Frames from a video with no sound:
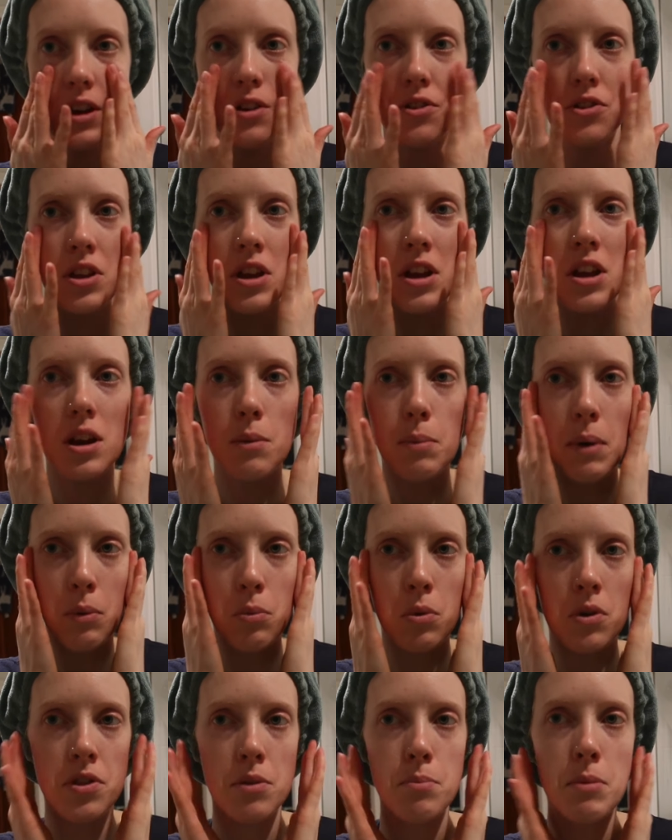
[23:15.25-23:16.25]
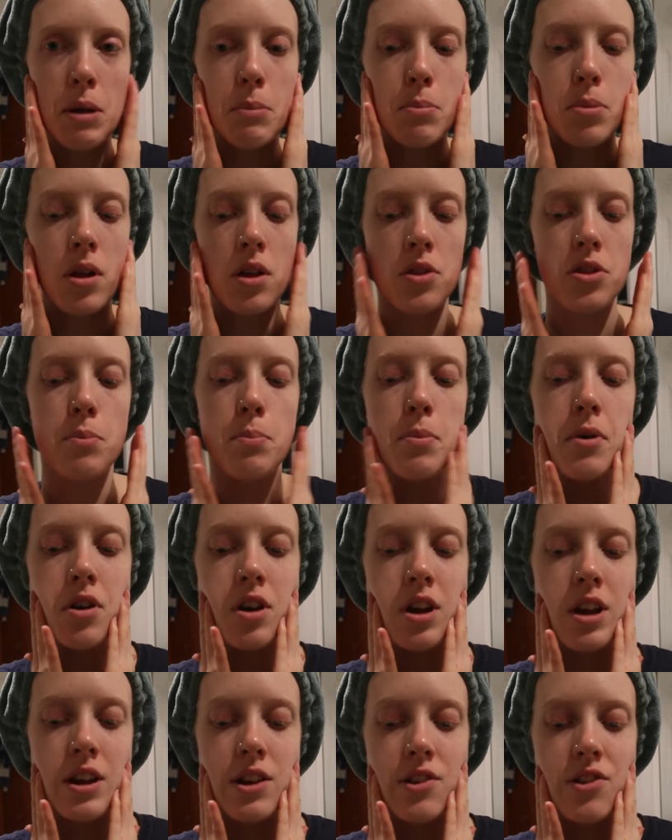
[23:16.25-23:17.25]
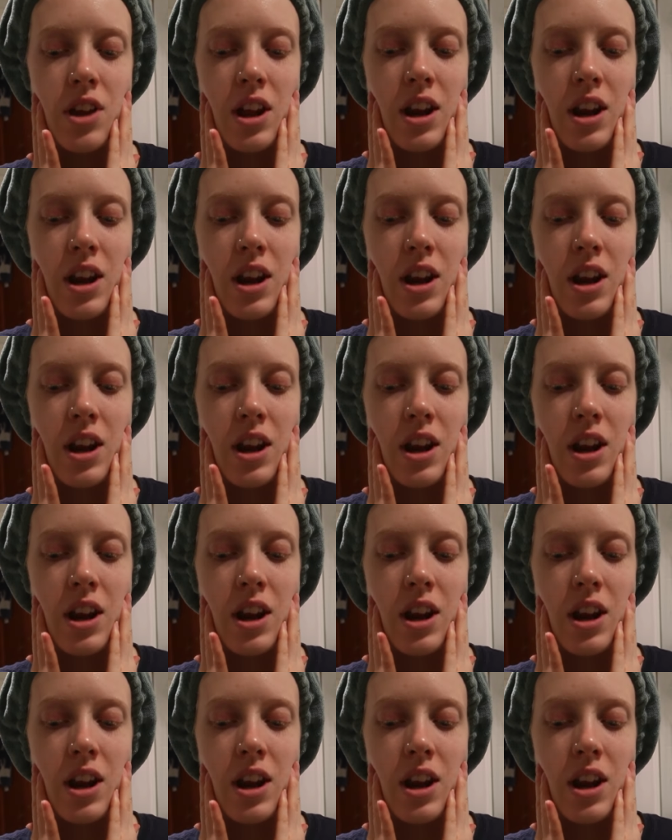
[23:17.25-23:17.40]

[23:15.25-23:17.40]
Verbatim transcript: I was thinking about what the main plot of the book is,